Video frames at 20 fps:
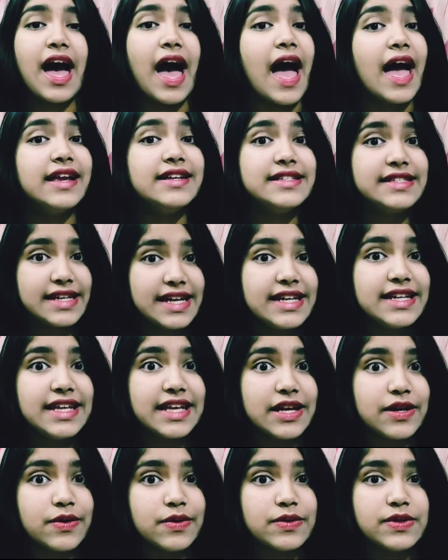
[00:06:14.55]
I did
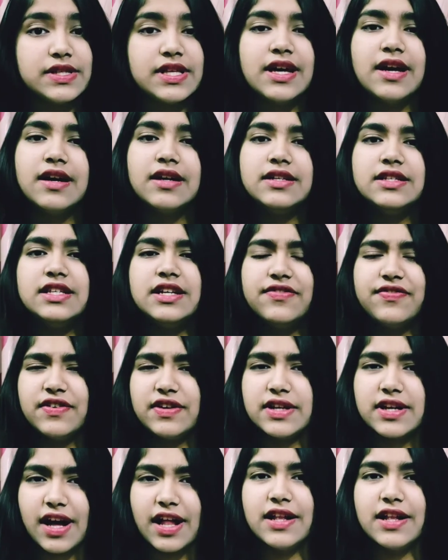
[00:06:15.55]
use different